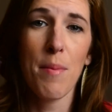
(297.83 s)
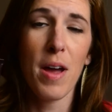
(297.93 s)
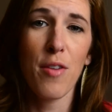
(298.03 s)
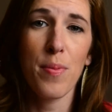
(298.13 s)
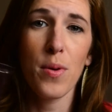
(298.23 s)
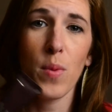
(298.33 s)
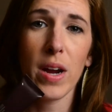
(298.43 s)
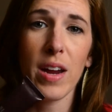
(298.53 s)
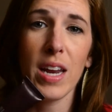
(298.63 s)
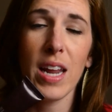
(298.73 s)
I've been
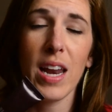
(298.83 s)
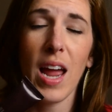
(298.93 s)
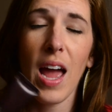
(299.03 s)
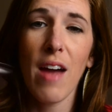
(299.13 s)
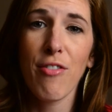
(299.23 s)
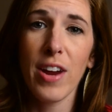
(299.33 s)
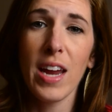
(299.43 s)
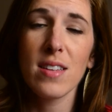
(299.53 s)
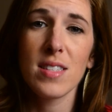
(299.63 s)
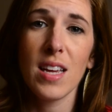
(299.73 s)
wearing it
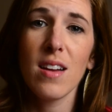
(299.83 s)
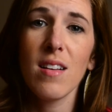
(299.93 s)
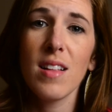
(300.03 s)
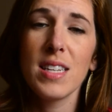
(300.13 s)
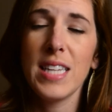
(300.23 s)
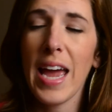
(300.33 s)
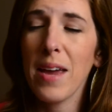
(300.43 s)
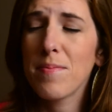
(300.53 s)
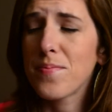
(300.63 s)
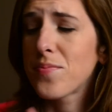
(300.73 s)
every single day.